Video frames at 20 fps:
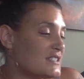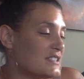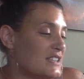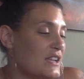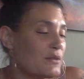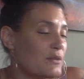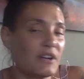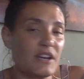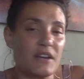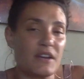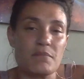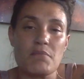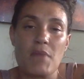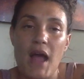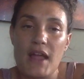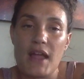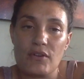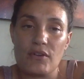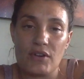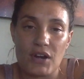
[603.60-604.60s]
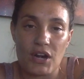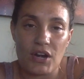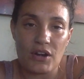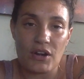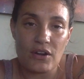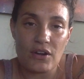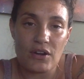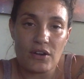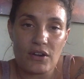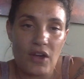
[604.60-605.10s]
secret admirer.
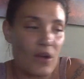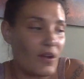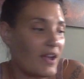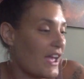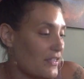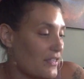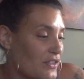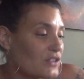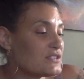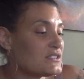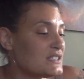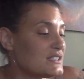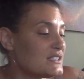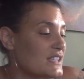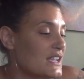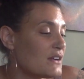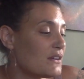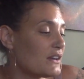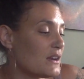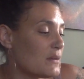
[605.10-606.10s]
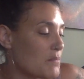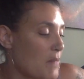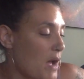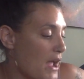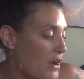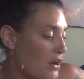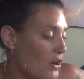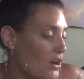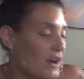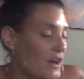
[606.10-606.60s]
Okay, there's a secret
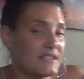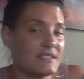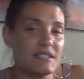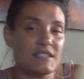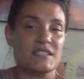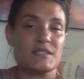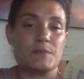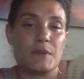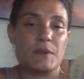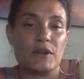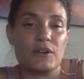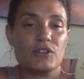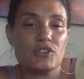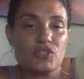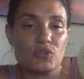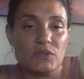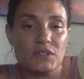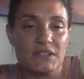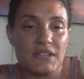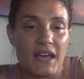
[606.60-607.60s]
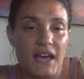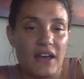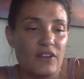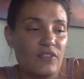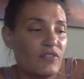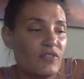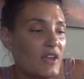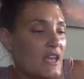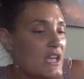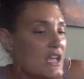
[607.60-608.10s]
admirer. It's a spiritual
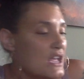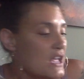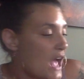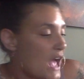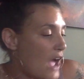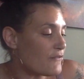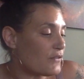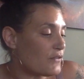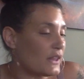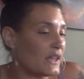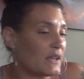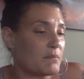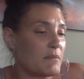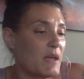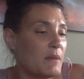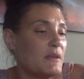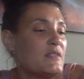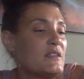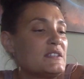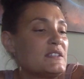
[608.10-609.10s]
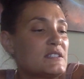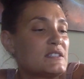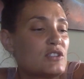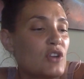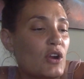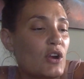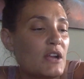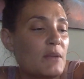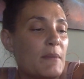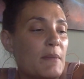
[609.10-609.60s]
love. I feel like maybe this
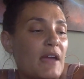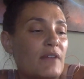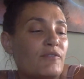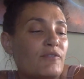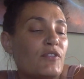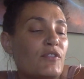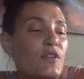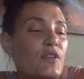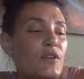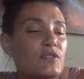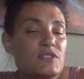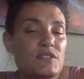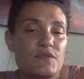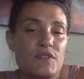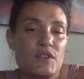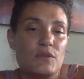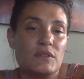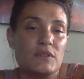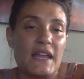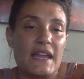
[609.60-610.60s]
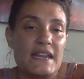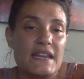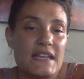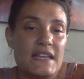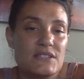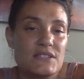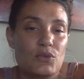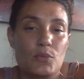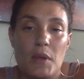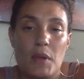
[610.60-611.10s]
dark man, for those of you
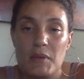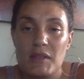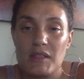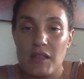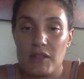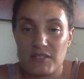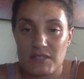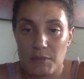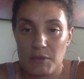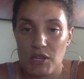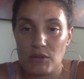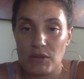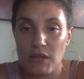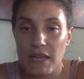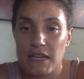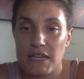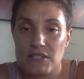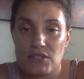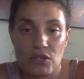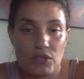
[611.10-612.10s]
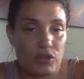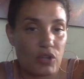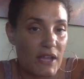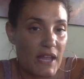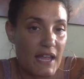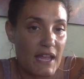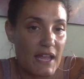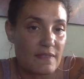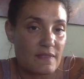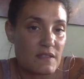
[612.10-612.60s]
ladies, or maybe some of you ladies are
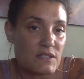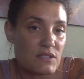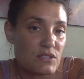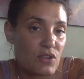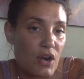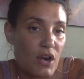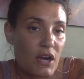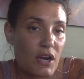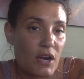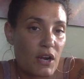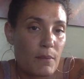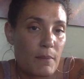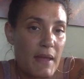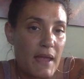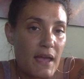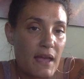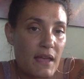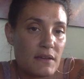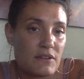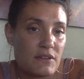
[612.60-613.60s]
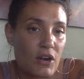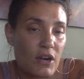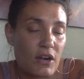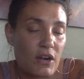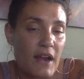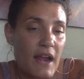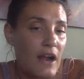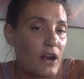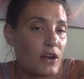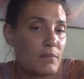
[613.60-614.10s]
looking at this darker man,
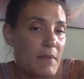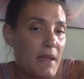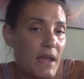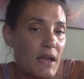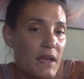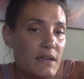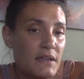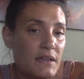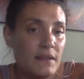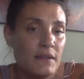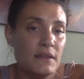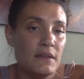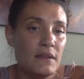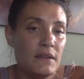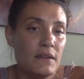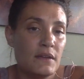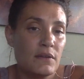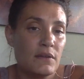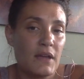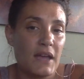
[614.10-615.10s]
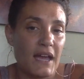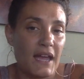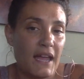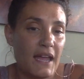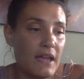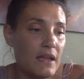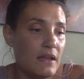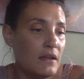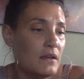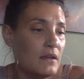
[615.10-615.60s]
darker haired man.
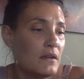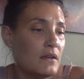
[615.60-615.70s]
Okay,